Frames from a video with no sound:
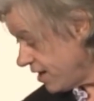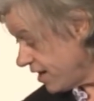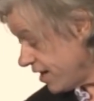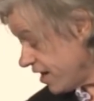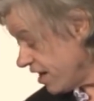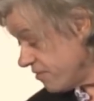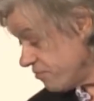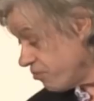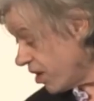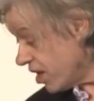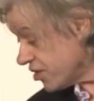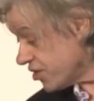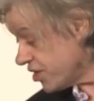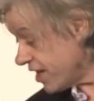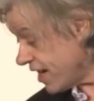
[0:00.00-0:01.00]
And I
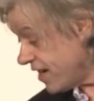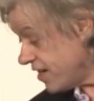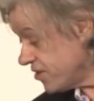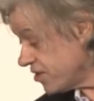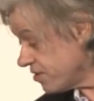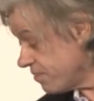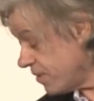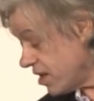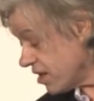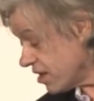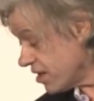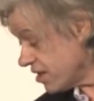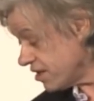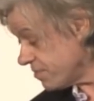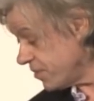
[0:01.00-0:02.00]
watch the house
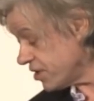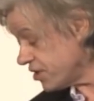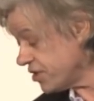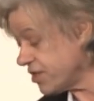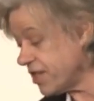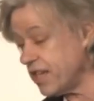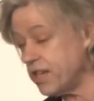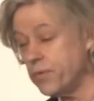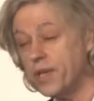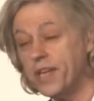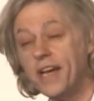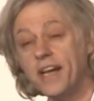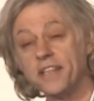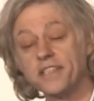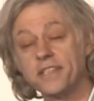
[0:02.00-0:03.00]
market as much as anyone
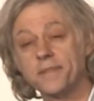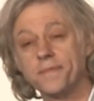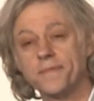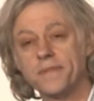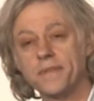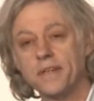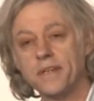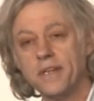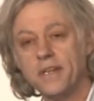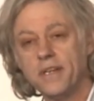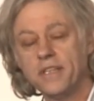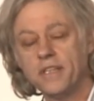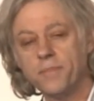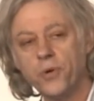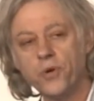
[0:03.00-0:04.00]
else.
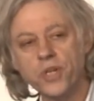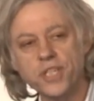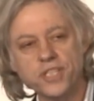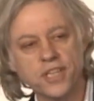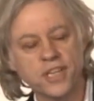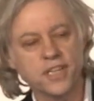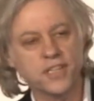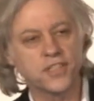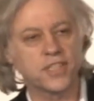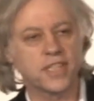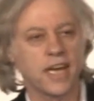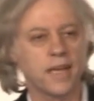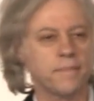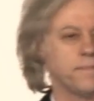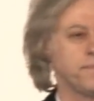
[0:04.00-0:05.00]
The point is
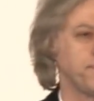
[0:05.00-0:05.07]
that